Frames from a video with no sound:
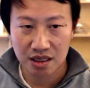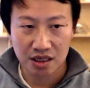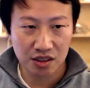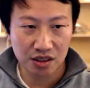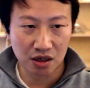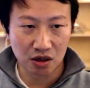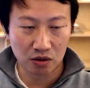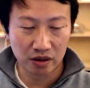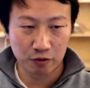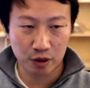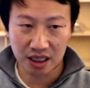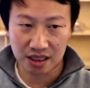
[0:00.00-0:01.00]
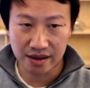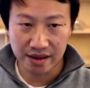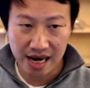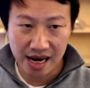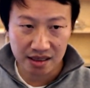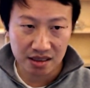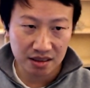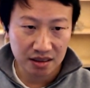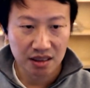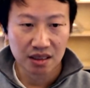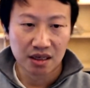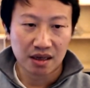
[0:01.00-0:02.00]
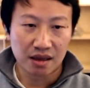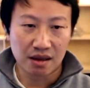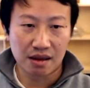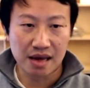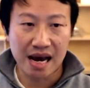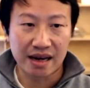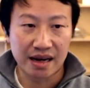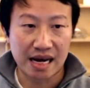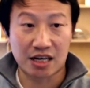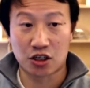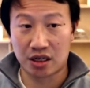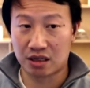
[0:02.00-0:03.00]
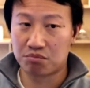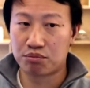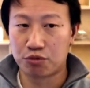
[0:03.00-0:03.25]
So if we click on that, that actually